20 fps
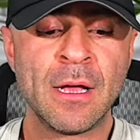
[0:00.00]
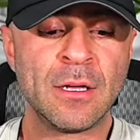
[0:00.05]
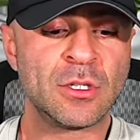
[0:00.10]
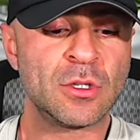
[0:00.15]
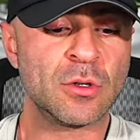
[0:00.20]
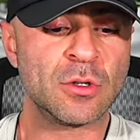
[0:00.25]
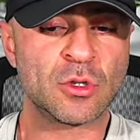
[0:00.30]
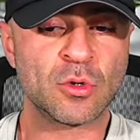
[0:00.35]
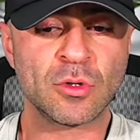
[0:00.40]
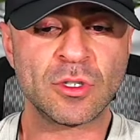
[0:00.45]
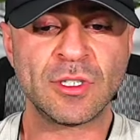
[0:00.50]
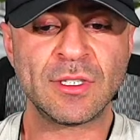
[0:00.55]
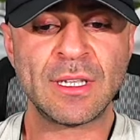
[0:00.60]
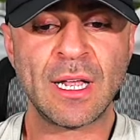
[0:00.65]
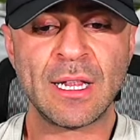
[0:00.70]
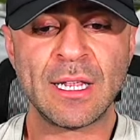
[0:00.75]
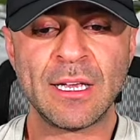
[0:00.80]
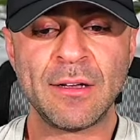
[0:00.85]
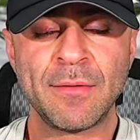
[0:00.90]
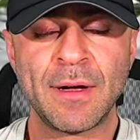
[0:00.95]
So source is
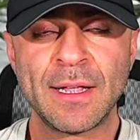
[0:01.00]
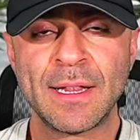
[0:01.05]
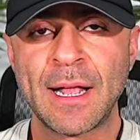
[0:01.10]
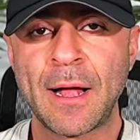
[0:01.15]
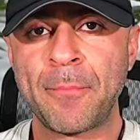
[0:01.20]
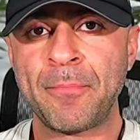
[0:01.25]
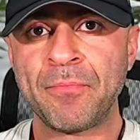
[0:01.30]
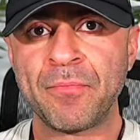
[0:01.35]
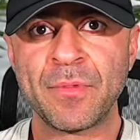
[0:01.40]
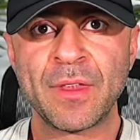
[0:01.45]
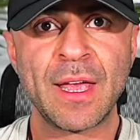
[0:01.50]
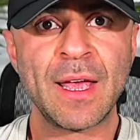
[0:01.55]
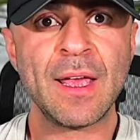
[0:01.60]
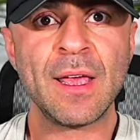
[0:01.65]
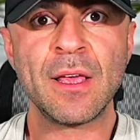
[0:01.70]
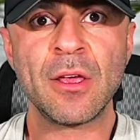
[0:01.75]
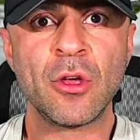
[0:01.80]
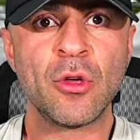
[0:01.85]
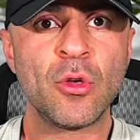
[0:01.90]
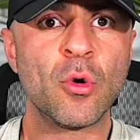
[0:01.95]
telling you right now,
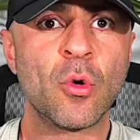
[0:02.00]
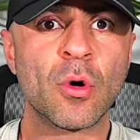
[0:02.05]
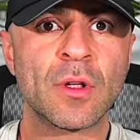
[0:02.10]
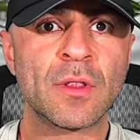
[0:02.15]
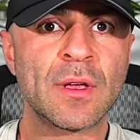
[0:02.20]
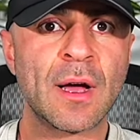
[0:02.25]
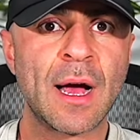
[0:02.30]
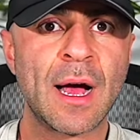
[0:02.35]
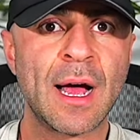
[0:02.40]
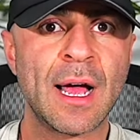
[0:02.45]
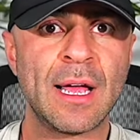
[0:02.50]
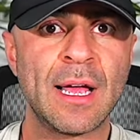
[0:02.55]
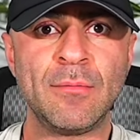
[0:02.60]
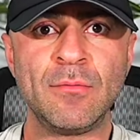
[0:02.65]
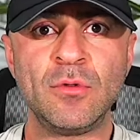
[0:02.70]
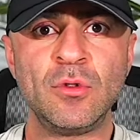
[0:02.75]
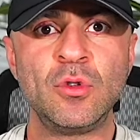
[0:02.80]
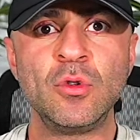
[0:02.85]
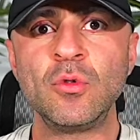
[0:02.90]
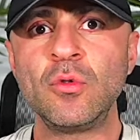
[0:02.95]
Take your
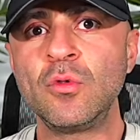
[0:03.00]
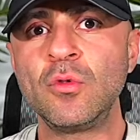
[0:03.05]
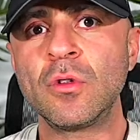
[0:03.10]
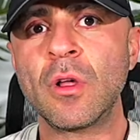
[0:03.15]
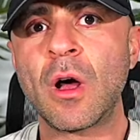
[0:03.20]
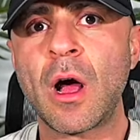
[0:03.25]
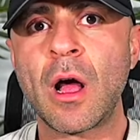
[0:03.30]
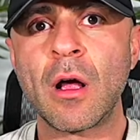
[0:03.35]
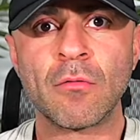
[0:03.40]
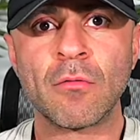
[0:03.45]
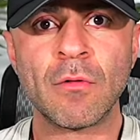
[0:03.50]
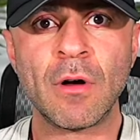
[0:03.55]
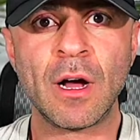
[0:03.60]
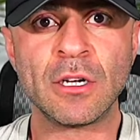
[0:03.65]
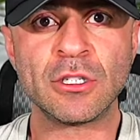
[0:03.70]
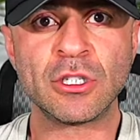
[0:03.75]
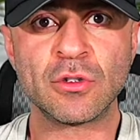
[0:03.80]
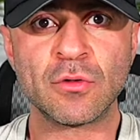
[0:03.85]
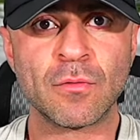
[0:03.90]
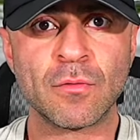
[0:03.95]
time. Do not
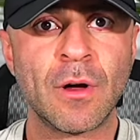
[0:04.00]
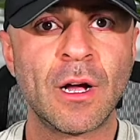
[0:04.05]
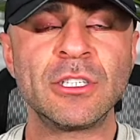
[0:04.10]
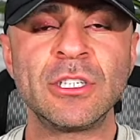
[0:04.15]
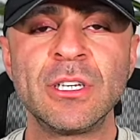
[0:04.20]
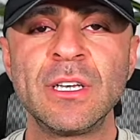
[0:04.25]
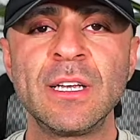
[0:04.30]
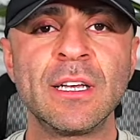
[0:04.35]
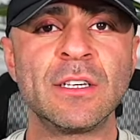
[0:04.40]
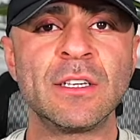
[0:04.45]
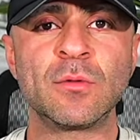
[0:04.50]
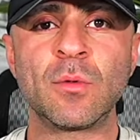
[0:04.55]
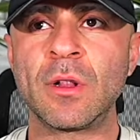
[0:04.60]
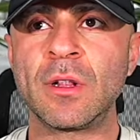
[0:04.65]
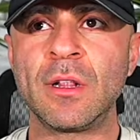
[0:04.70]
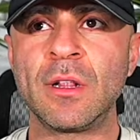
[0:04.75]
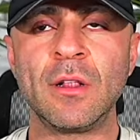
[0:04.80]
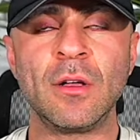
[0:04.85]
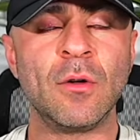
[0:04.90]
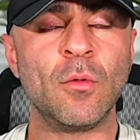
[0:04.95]
rush. Rushing is
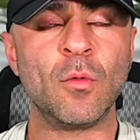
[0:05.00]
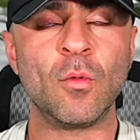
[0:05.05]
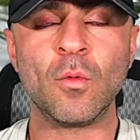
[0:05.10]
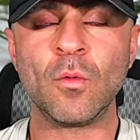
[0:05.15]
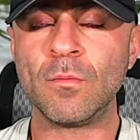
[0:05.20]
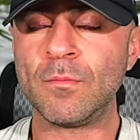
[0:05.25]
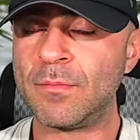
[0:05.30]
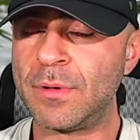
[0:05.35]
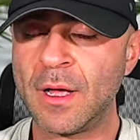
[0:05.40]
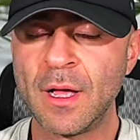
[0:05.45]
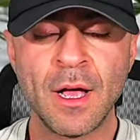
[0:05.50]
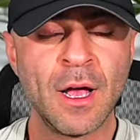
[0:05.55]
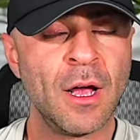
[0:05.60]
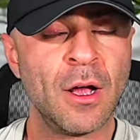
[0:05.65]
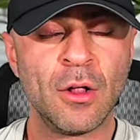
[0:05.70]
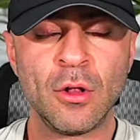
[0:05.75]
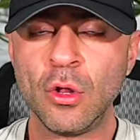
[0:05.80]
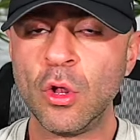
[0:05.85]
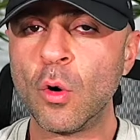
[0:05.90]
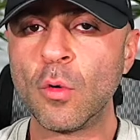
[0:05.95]
one of the
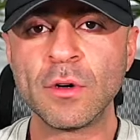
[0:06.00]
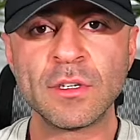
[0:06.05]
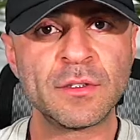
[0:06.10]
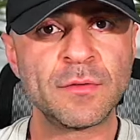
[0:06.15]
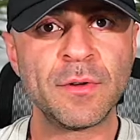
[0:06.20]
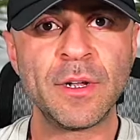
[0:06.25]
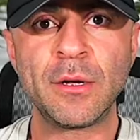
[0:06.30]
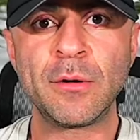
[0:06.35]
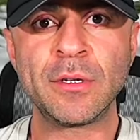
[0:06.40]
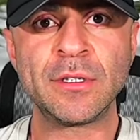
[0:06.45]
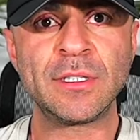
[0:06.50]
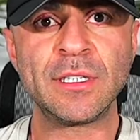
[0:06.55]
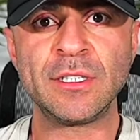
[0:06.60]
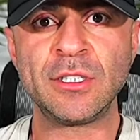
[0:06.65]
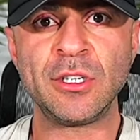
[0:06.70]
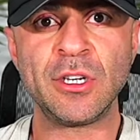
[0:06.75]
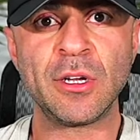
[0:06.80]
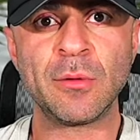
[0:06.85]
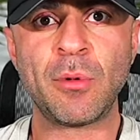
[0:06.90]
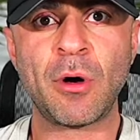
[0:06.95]
lowest
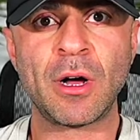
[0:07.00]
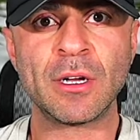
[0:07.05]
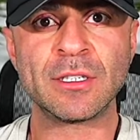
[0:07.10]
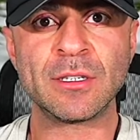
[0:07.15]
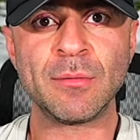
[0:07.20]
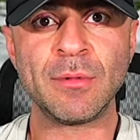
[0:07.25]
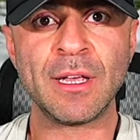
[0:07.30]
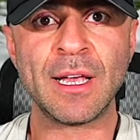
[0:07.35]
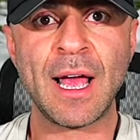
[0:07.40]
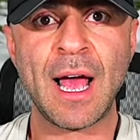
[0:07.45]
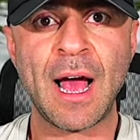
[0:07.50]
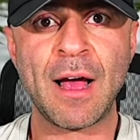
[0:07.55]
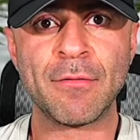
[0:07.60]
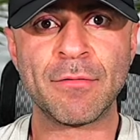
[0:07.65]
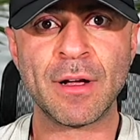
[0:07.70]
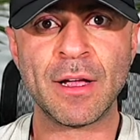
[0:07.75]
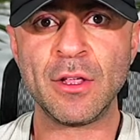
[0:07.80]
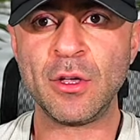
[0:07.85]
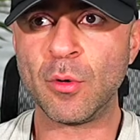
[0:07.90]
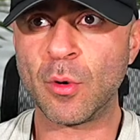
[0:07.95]
frequencies you could possibly have,
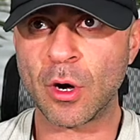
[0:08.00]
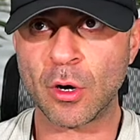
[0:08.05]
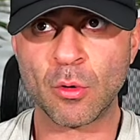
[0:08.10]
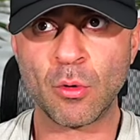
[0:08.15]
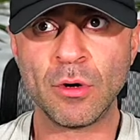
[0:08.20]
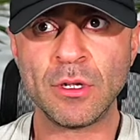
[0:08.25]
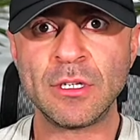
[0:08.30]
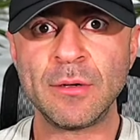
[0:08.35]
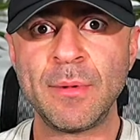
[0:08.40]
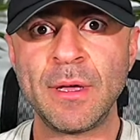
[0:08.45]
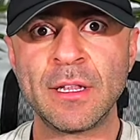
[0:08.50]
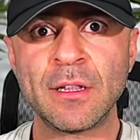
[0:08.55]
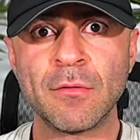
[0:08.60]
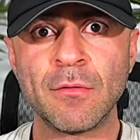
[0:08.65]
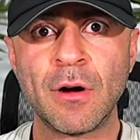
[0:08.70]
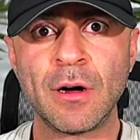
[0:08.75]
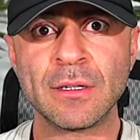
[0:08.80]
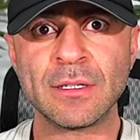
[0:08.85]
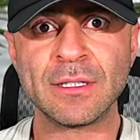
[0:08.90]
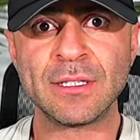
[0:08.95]
right? You are going to make the
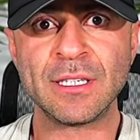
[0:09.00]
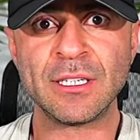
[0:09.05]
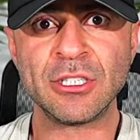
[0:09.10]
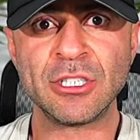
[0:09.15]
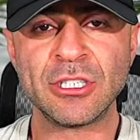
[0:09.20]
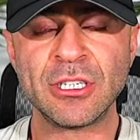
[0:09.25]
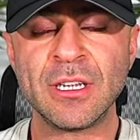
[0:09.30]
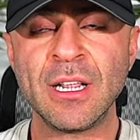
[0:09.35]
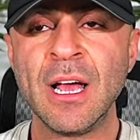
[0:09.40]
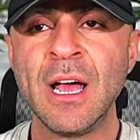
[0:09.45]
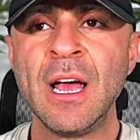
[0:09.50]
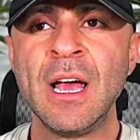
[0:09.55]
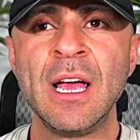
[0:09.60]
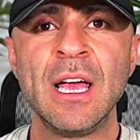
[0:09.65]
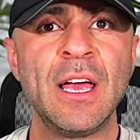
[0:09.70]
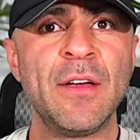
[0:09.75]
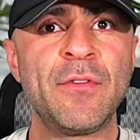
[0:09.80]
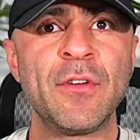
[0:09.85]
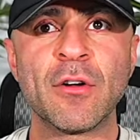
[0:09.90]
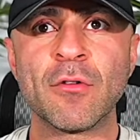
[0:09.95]
wrong decision.
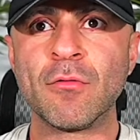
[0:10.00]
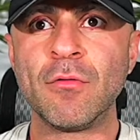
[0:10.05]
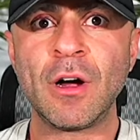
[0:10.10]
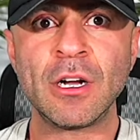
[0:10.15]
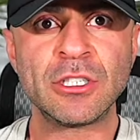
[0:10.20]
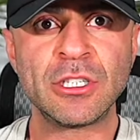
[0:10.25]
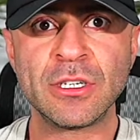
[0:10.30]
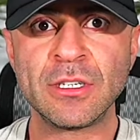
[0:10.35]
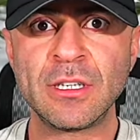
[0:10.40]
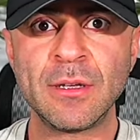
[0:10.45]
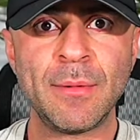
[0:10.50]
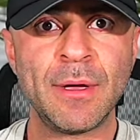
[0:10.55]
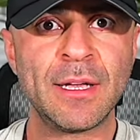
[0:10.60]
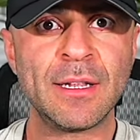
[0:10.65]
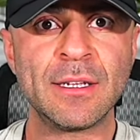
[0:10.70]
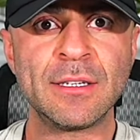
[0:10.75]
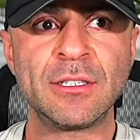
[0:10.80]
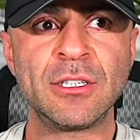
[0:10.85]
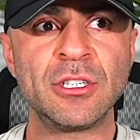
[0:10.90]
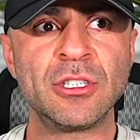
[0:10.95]
If you're rushing to make a
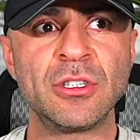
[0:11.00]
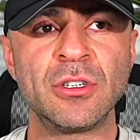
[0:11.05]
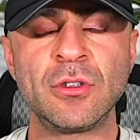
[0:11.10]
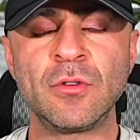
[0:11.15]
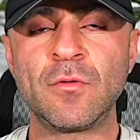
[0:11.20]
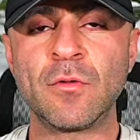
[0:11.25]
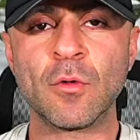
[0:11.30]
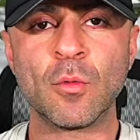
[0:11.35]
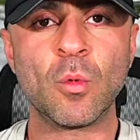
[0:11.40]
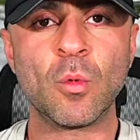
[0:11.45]
decision for